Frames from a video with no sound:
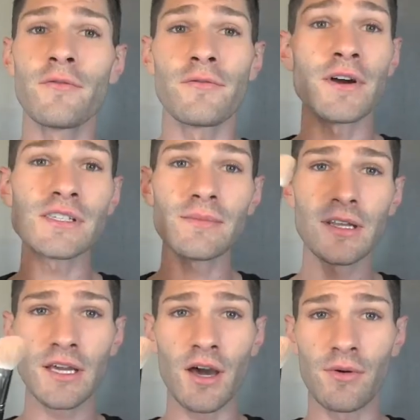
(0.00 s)
First I'm
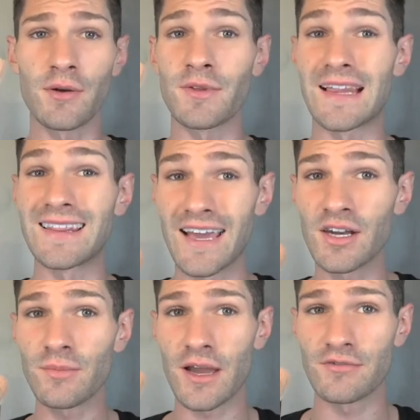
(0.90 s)
going to go in with a
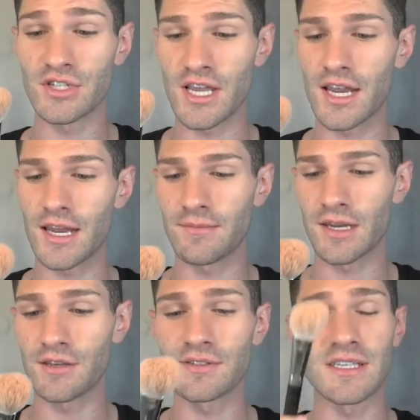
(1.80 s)
lighter brown shade, and I'm
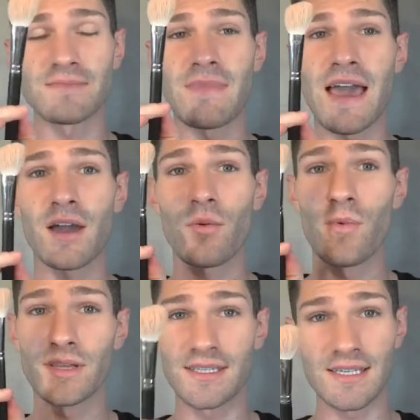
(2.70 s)
going to use this M.A.C
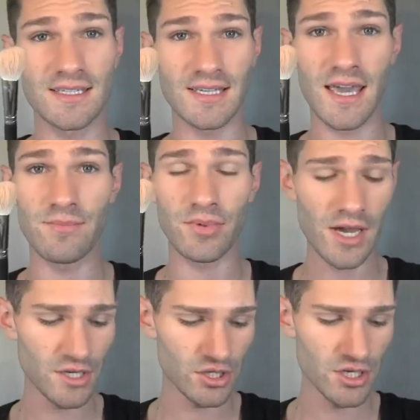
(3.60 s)
168
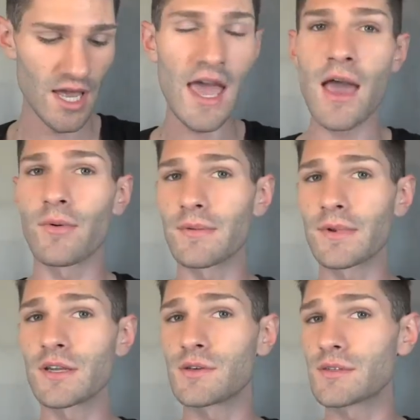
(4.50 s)
brush. And what I'm
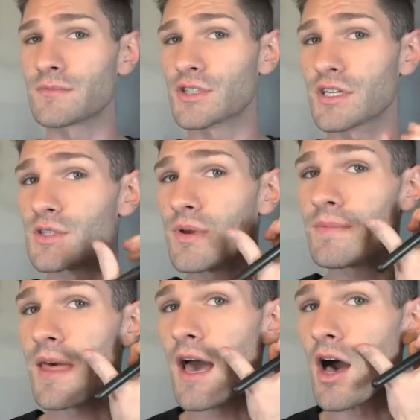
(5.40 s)
going to do is I'm just going to
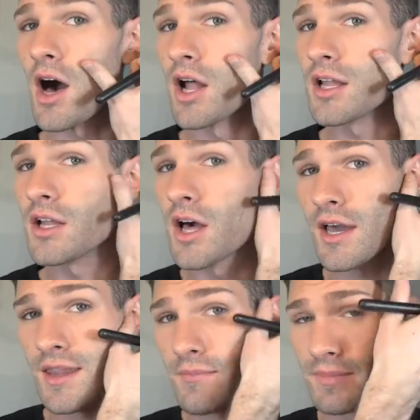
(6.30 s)
sweep that all
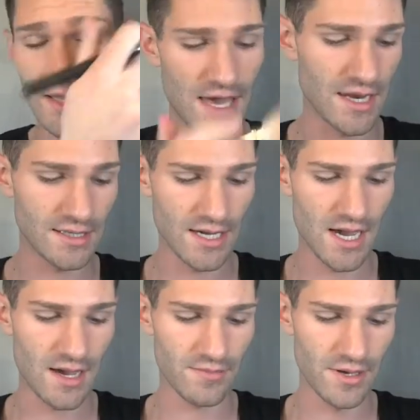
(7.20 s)
along and then blend
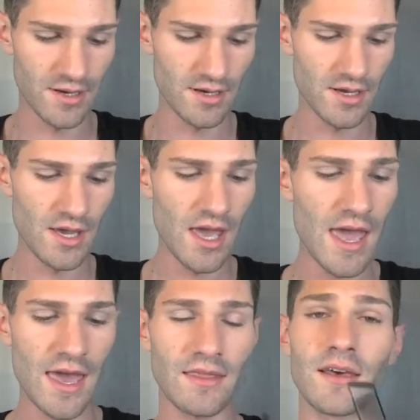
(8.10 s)
up.
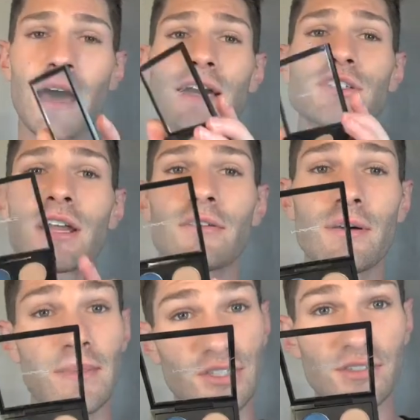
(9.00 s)
And the eyeshadow,
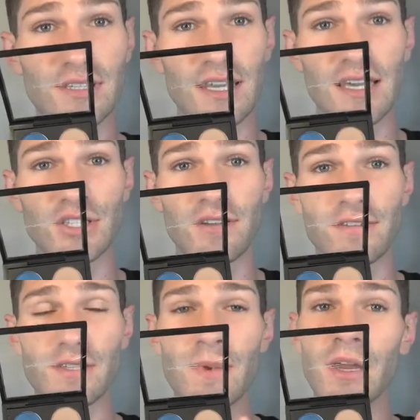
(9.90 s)
I'm actually using an eyeshadow
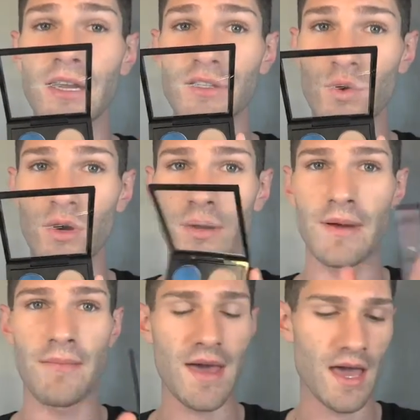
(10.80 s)
for this part, and it's Cork
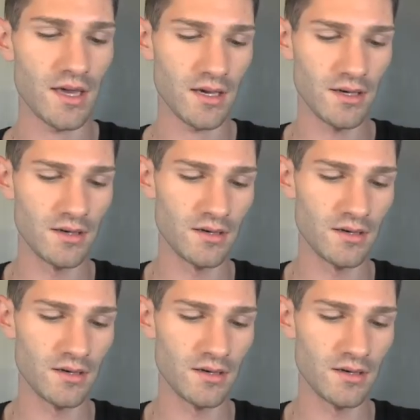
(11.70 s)
by M.A.C.